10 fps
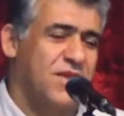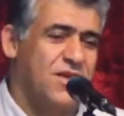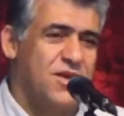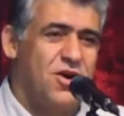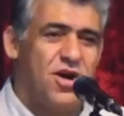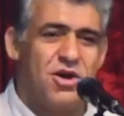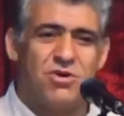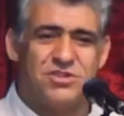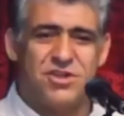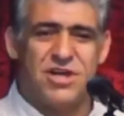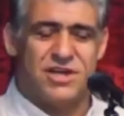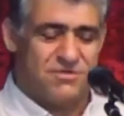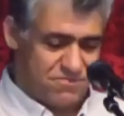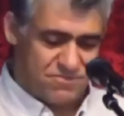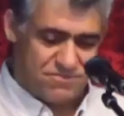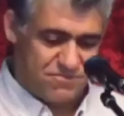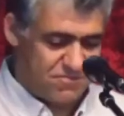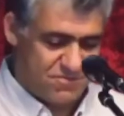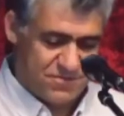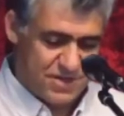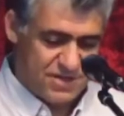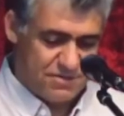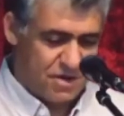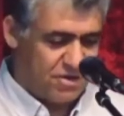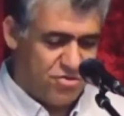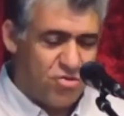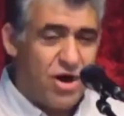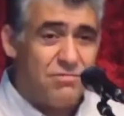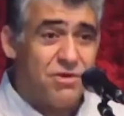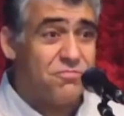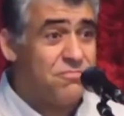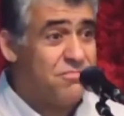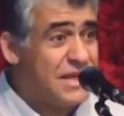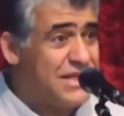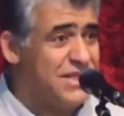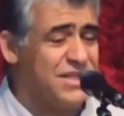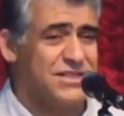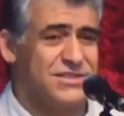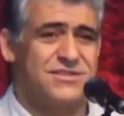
I was like a, I know about many things.